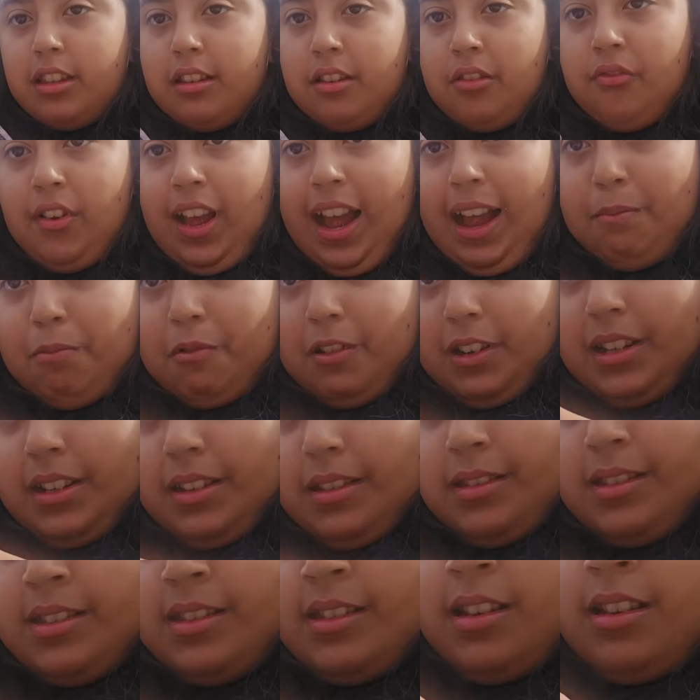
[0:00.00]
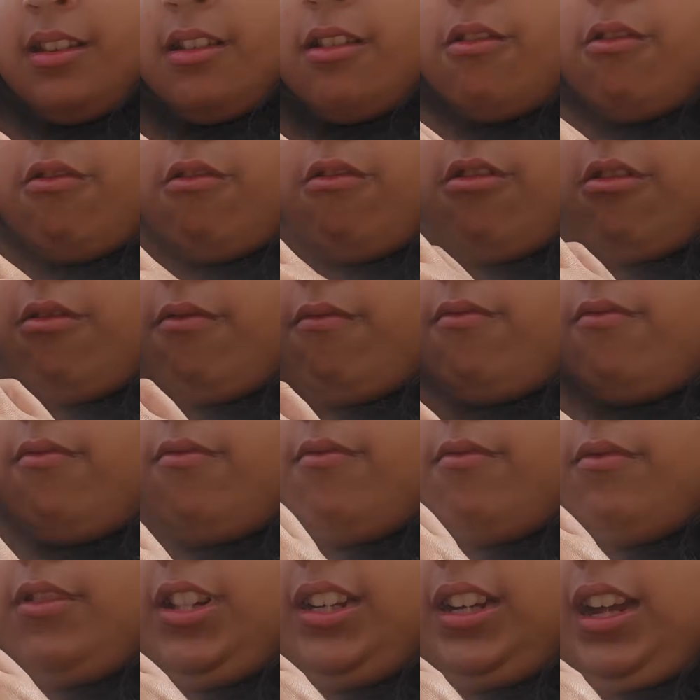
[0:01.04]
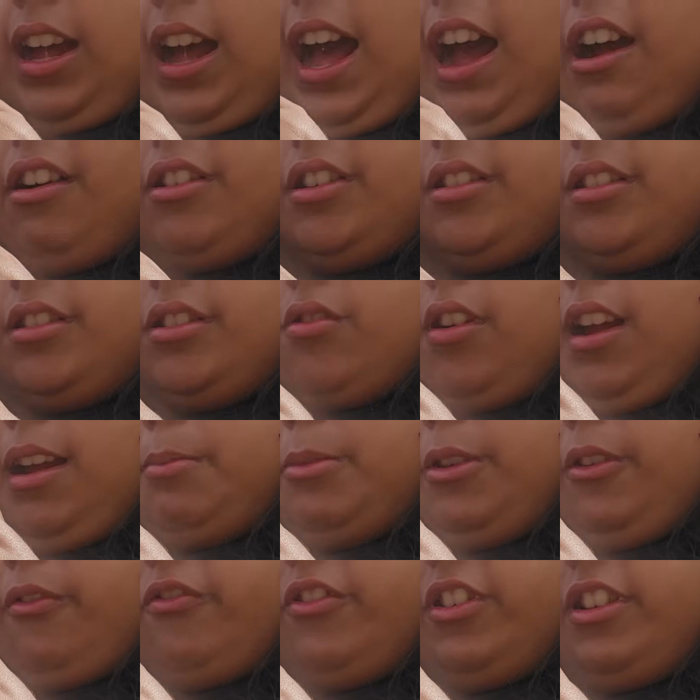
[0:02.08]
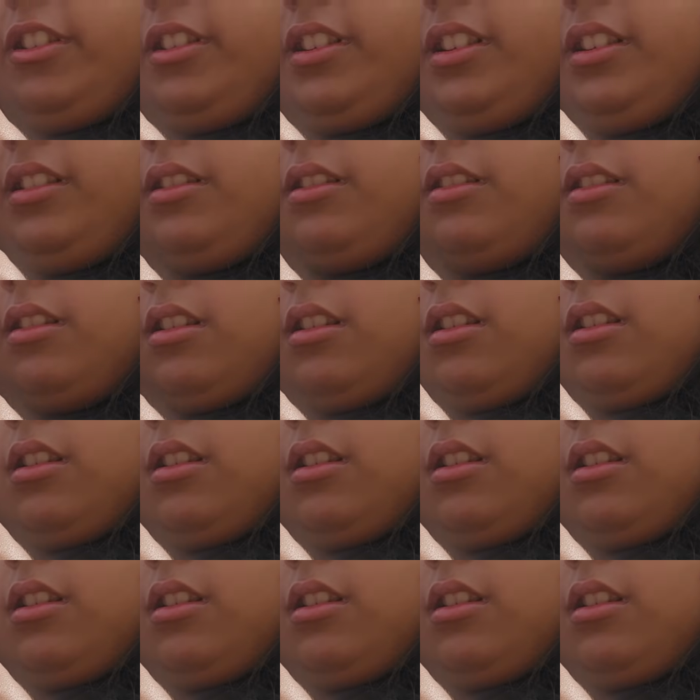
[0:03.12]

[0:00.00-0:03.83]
what this fabric is, or like how to describe the feeling.